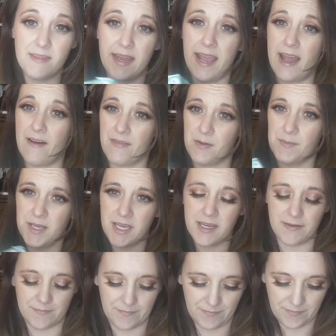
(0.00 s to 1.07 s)
they have them
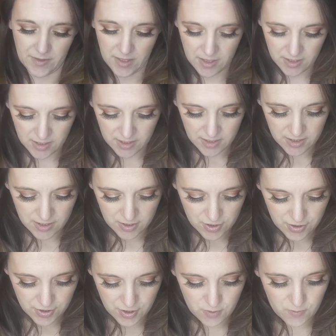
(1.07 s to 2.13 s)
again.
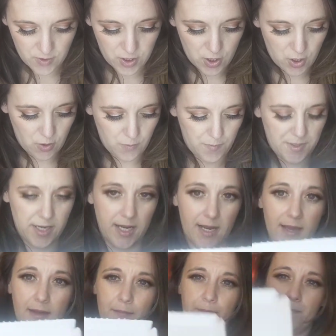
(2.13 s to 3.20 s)
So when you open
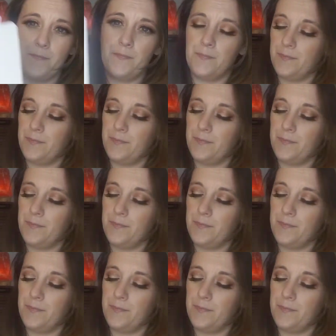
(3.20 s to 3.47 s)
it up,